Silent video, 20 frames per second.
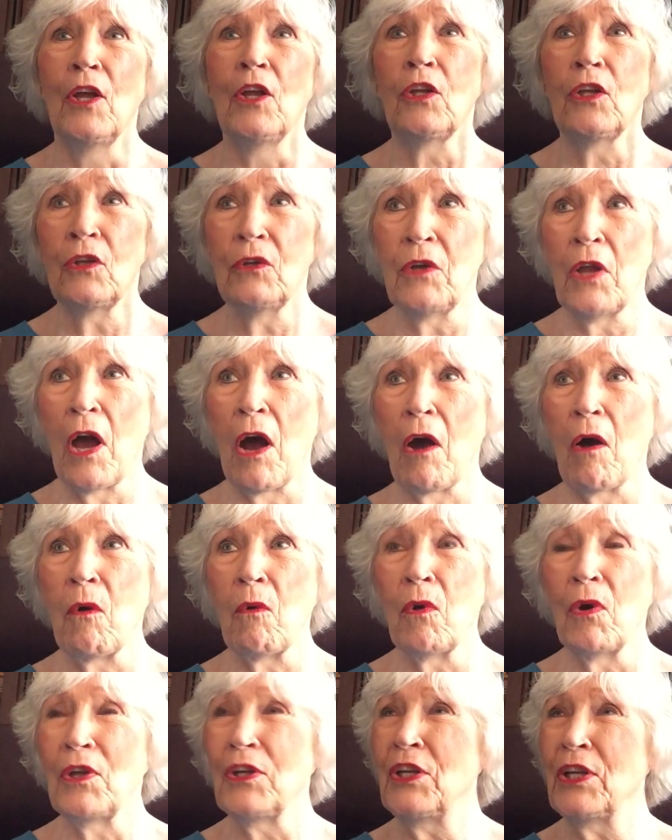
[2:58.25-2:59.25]
You
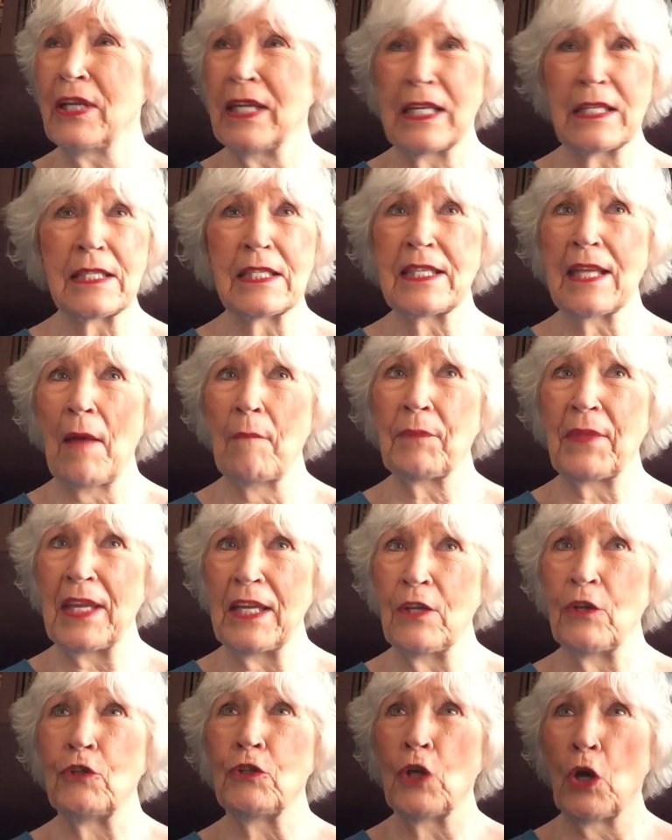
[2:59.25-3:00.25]
know, you get
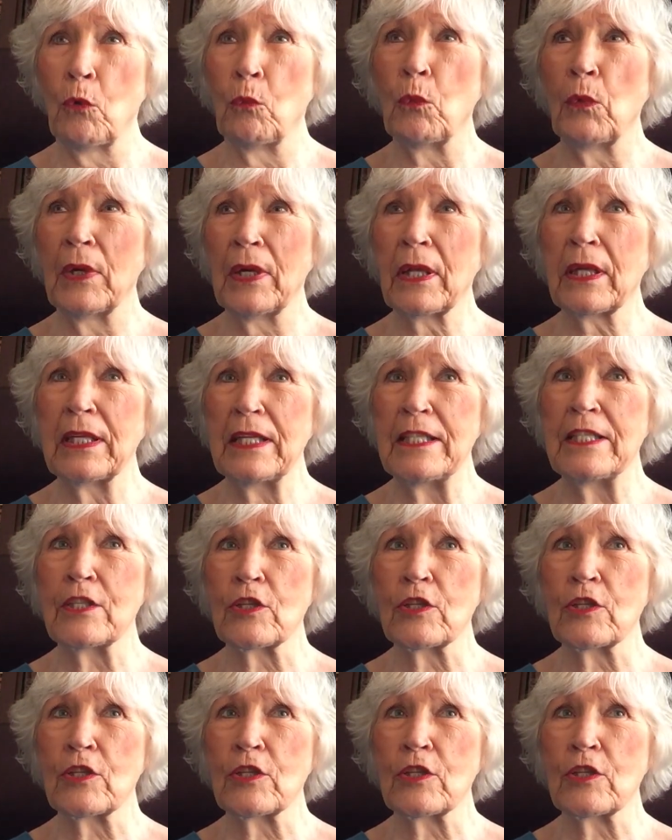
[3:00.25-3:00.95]
something you don't really